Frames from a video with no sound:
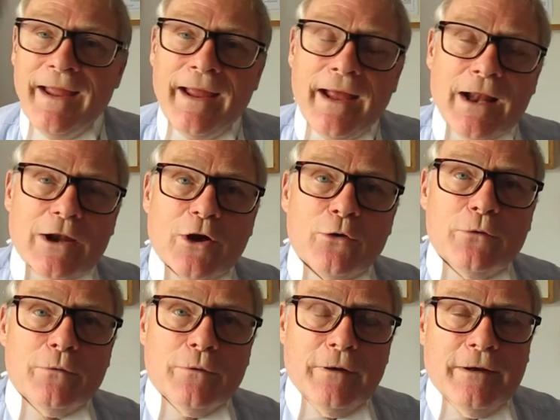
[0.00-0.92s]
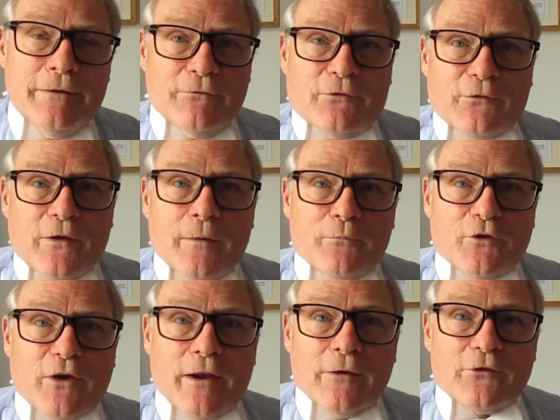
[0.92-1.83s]
Hello, it's Phillip
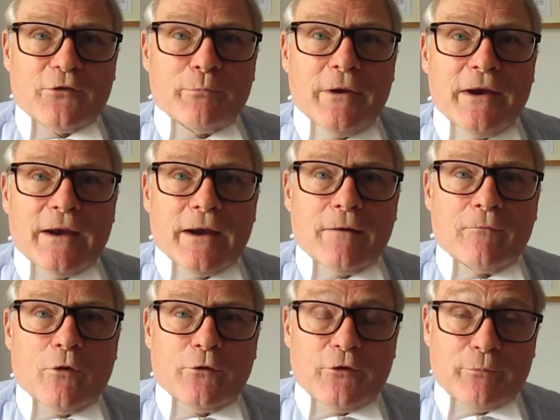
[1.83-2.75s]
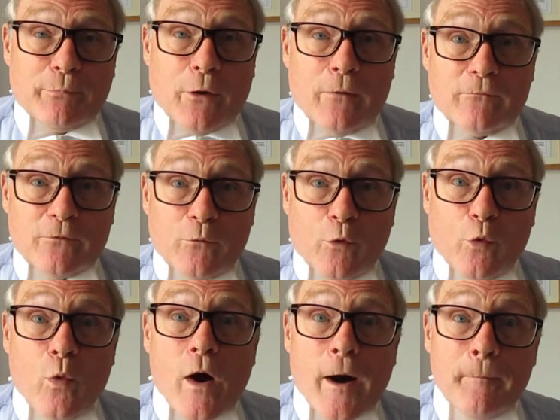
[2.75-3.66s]
Taylor speaking. I've got this poem from
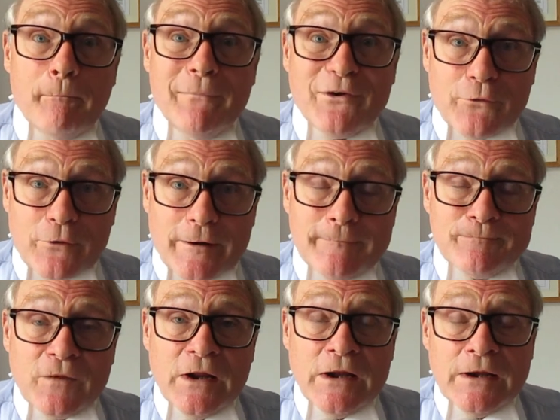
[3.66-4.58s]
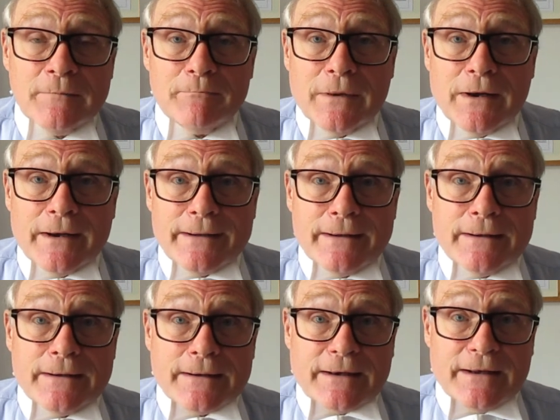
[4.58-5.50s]
Quiet Mirror,
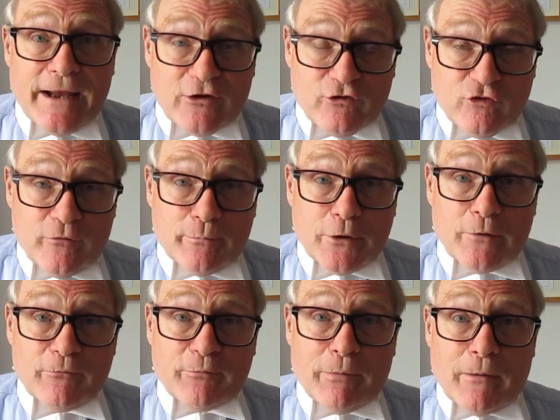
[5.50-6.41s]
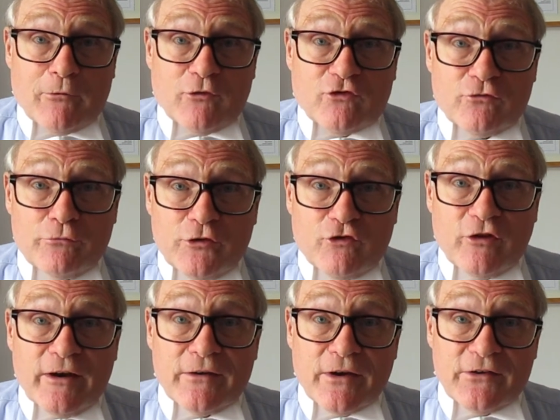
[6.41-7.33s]
my collection of poems published
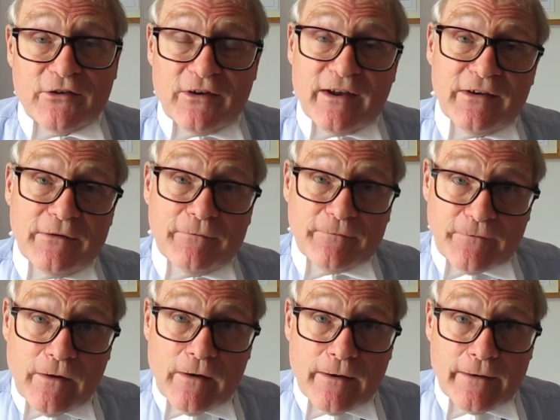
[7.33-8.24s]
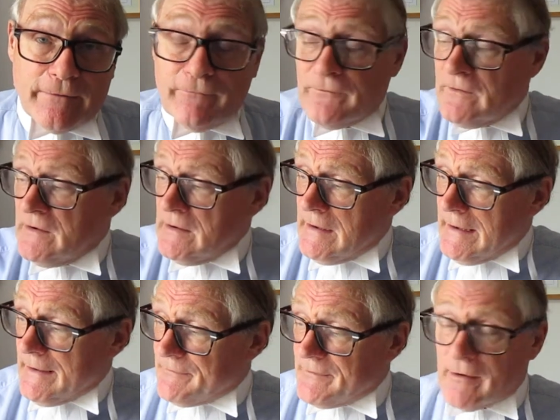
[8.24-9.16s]
originally in 1985
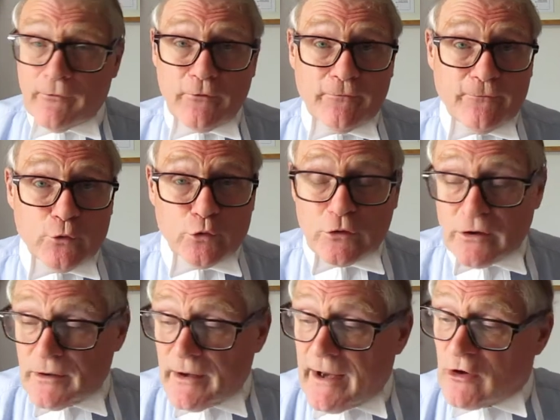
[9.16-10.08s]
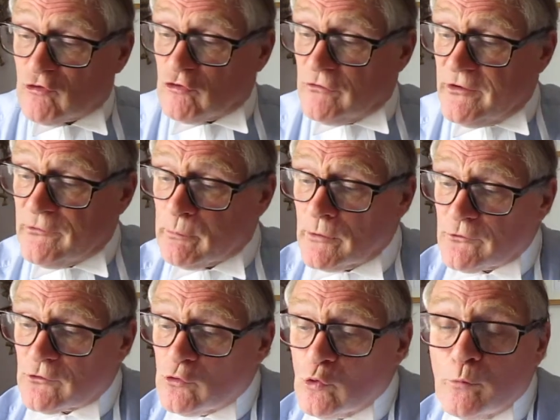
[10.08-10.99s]
and now in a full collection. This
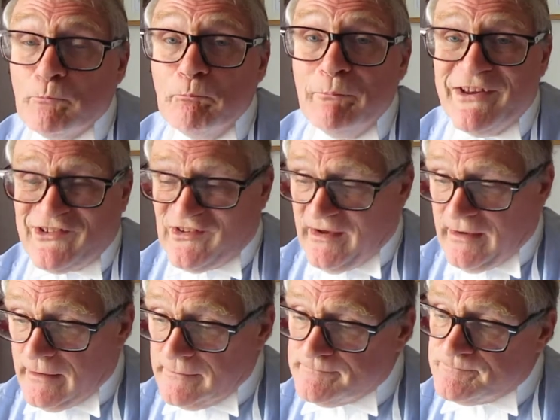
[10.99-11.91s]
one's called Missing.